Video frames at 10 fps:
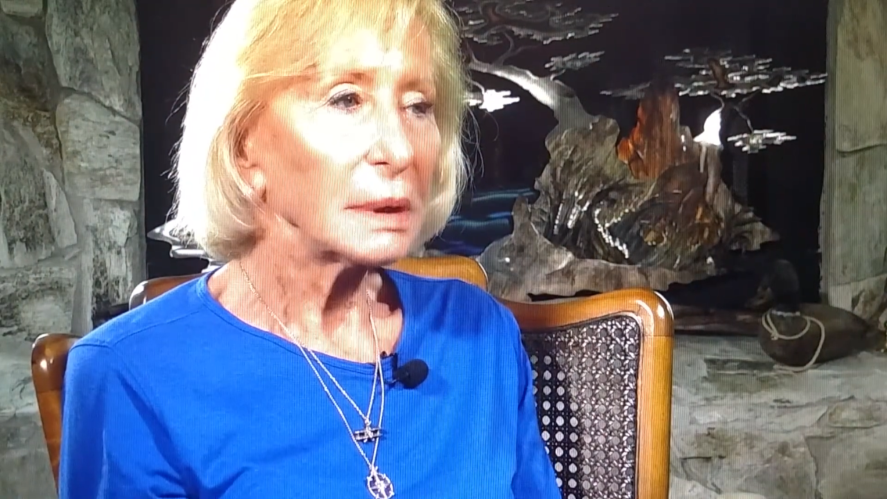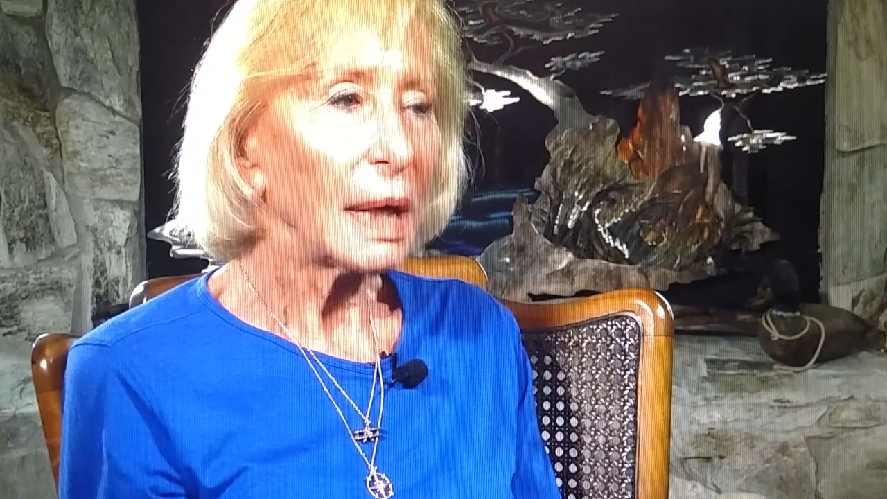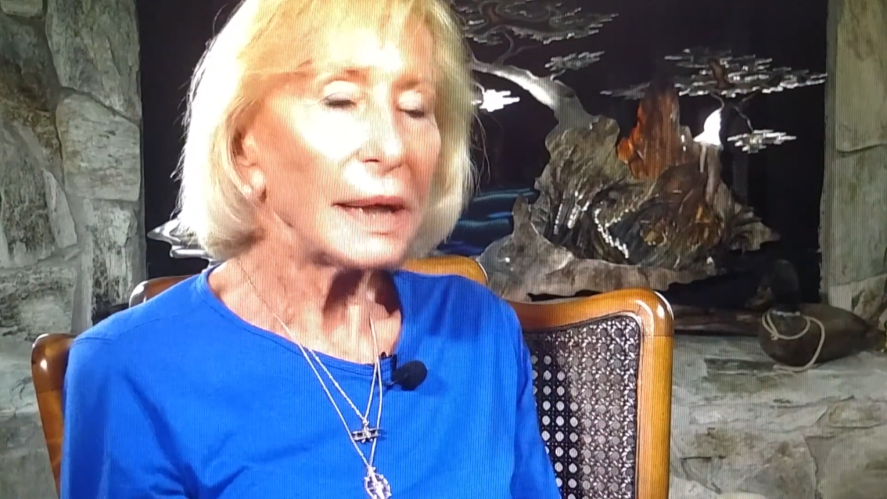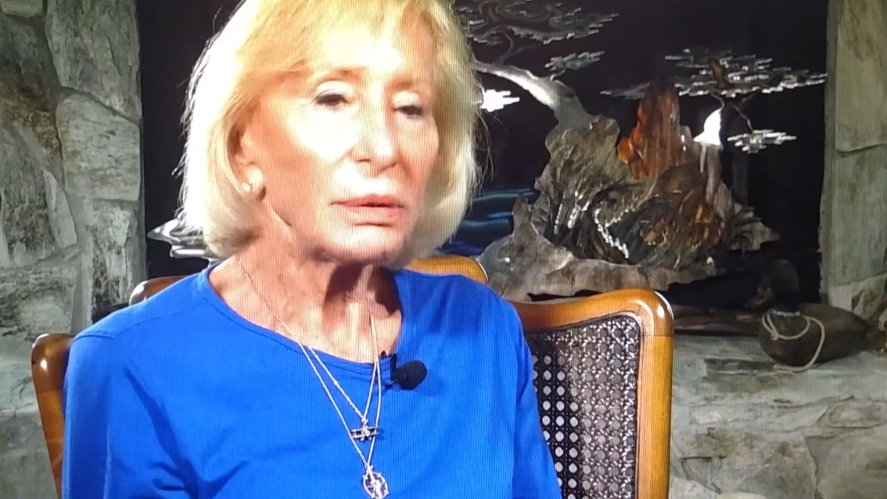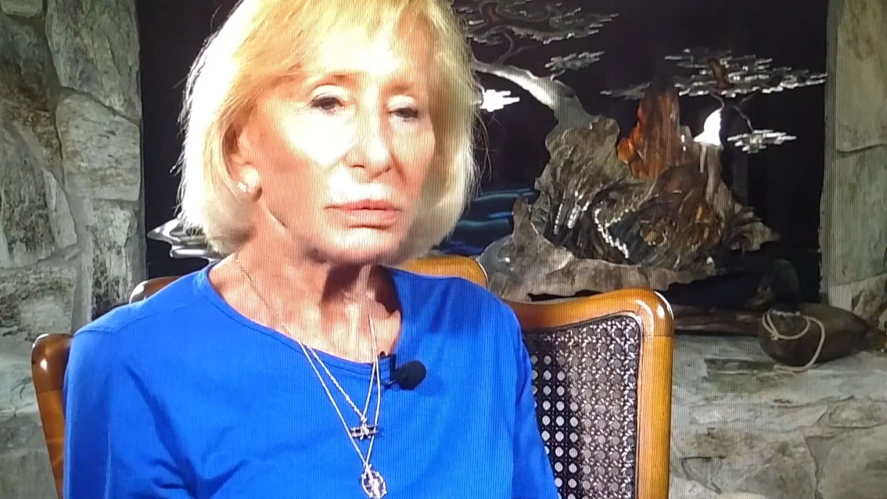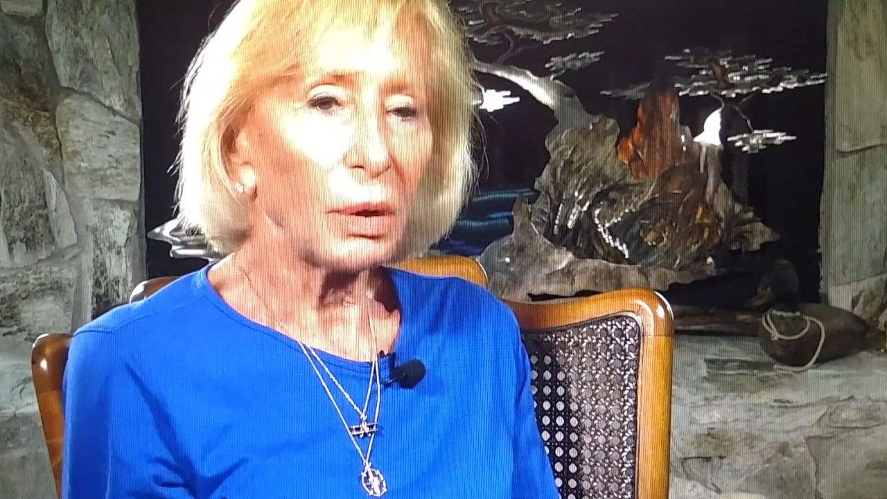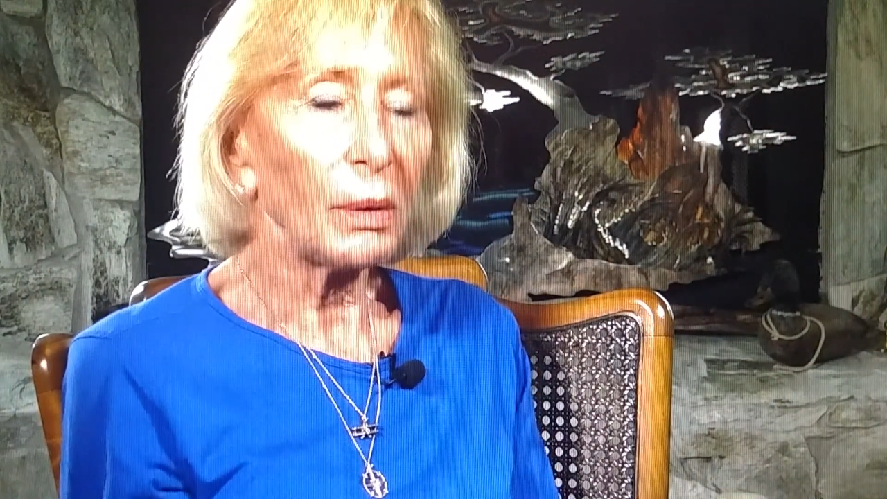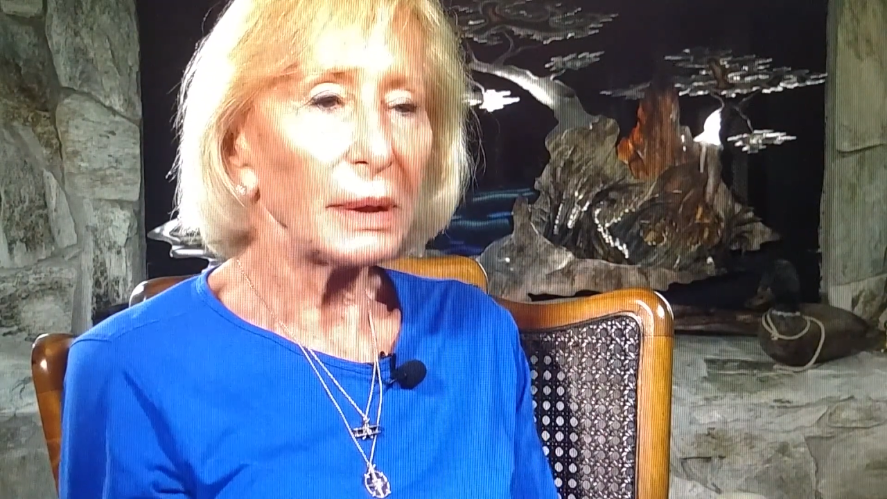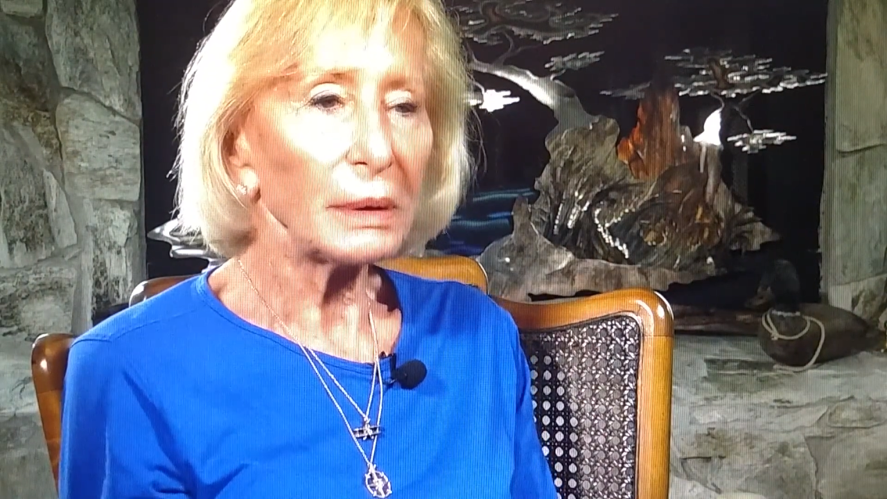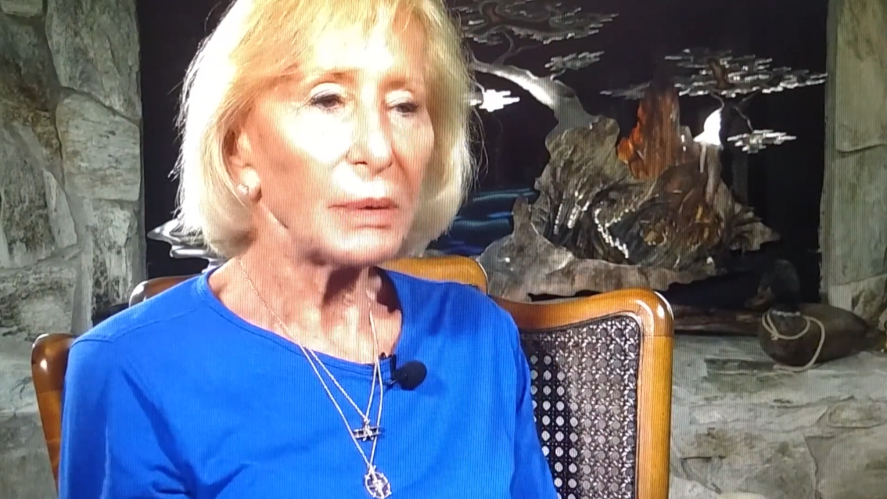I don't know.
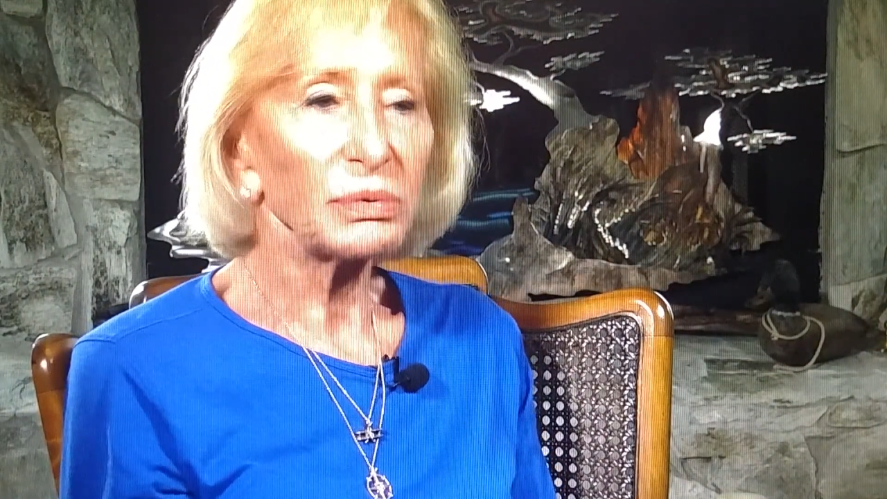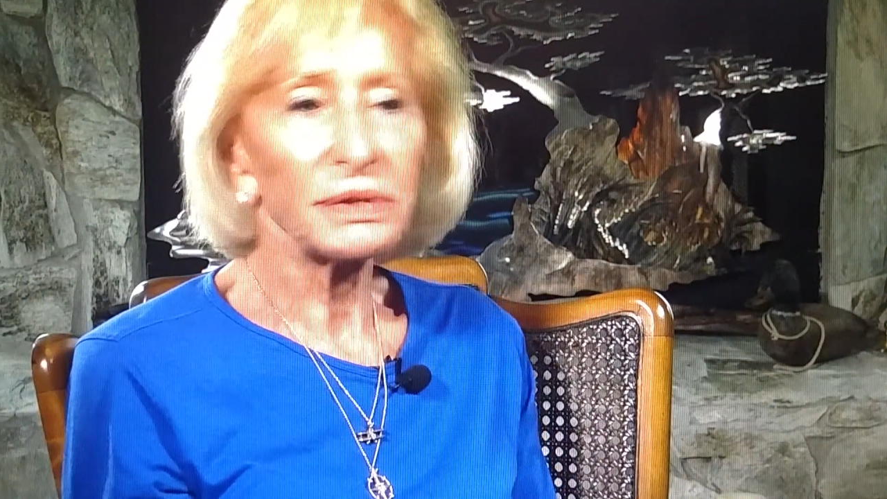I was